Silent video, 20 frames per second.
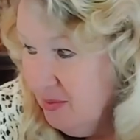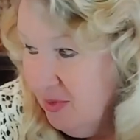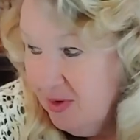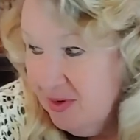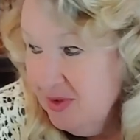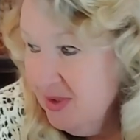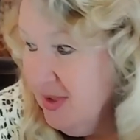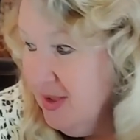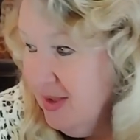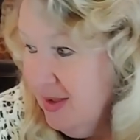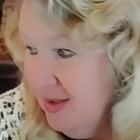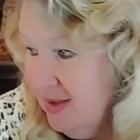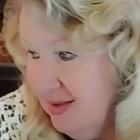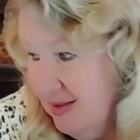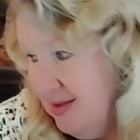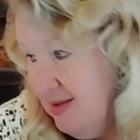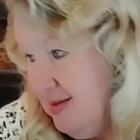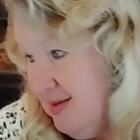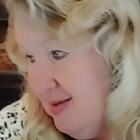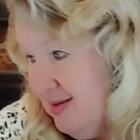morning,
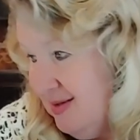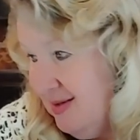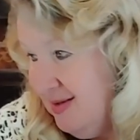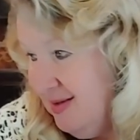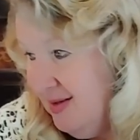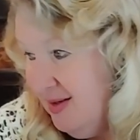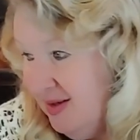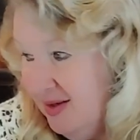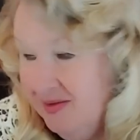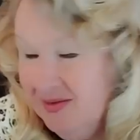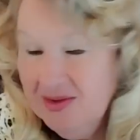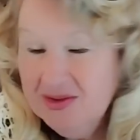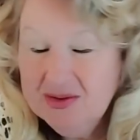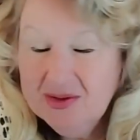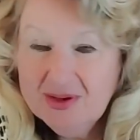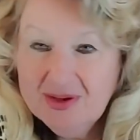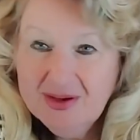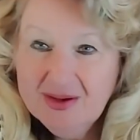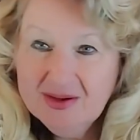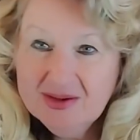11
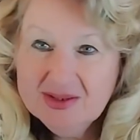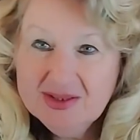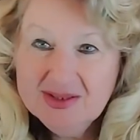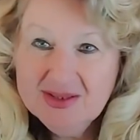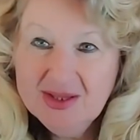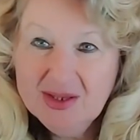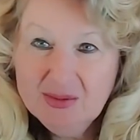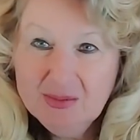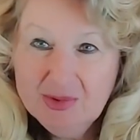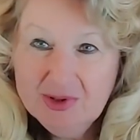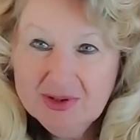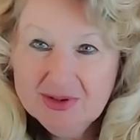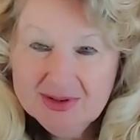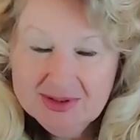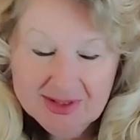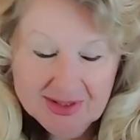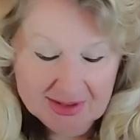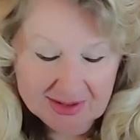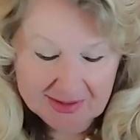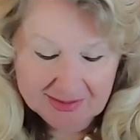o'clock in
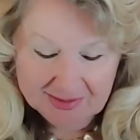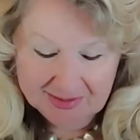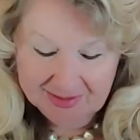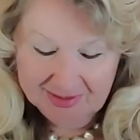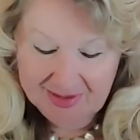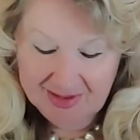Alberta.